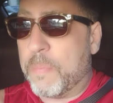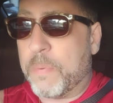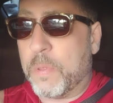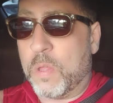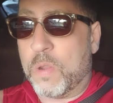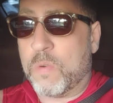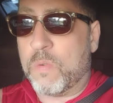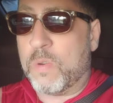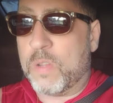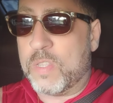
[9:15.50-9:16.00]

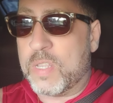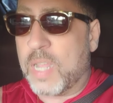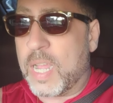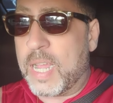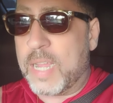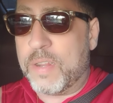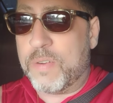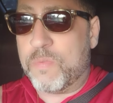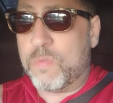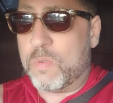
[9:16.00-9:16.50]
are
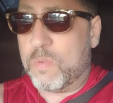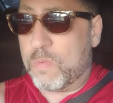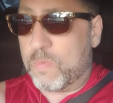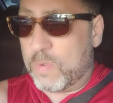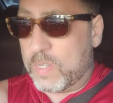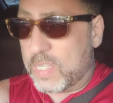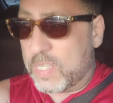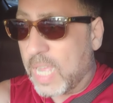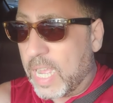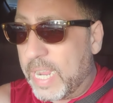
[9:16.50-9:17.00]

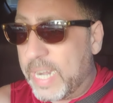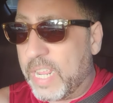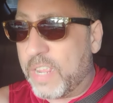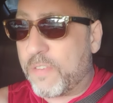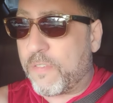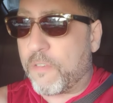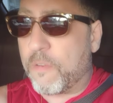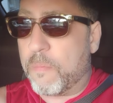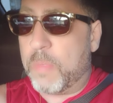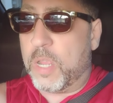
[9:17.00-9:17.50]

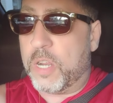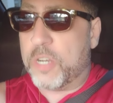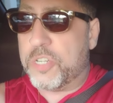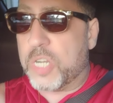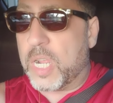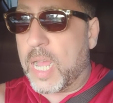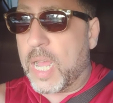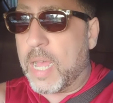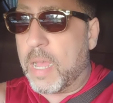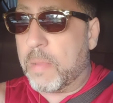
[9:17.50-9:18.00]
resigning from their
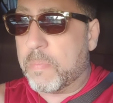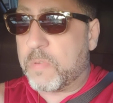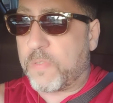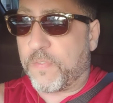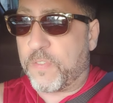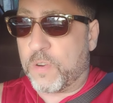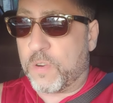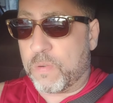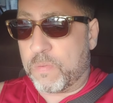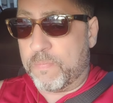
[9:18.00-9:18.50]
jobs
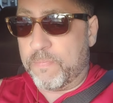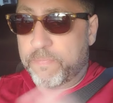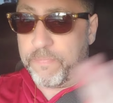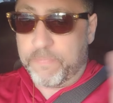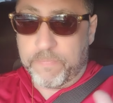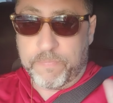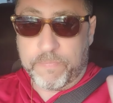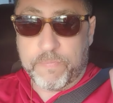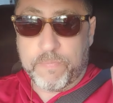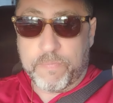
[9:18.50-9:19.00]
for
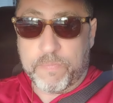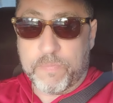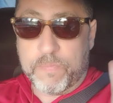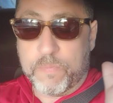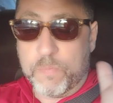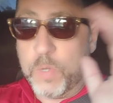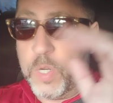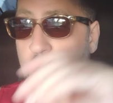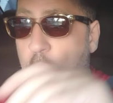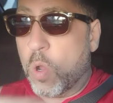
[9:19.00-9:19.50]

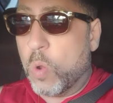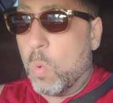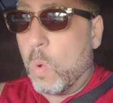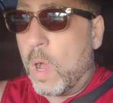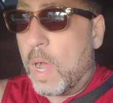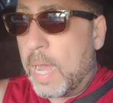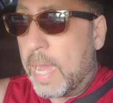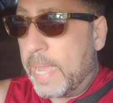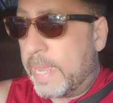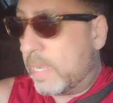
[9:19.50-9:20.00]
we know
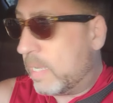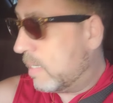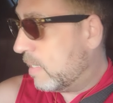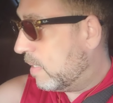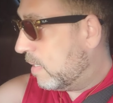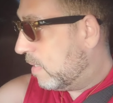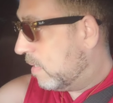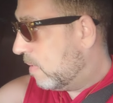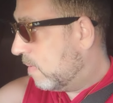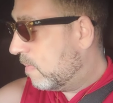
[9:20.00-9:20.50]
why.
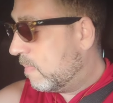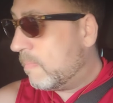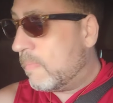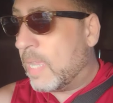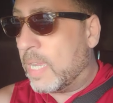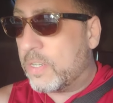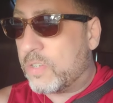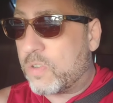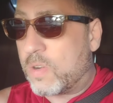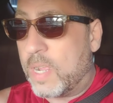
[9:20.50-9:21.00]

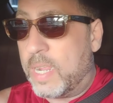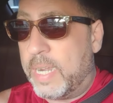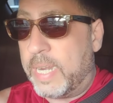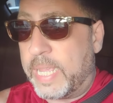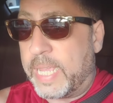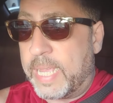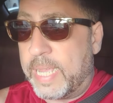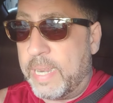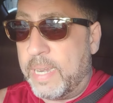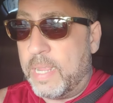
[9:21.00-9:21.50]
Not trying to
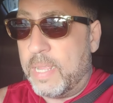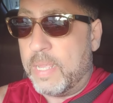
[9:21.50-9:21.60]
get